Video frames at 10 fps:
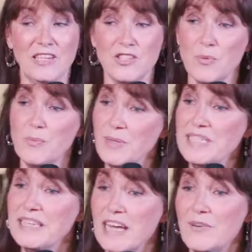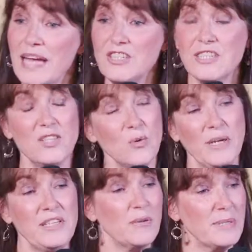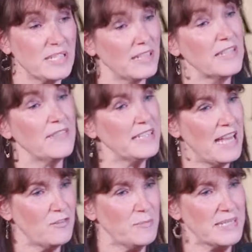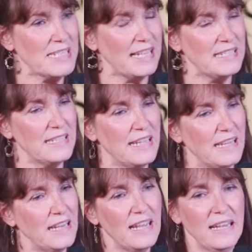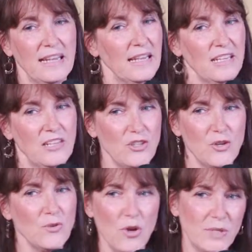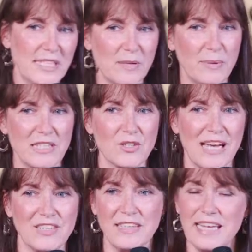So we did that gradually. So one year we started giving 11%, and then you don't notice it when it's gradual.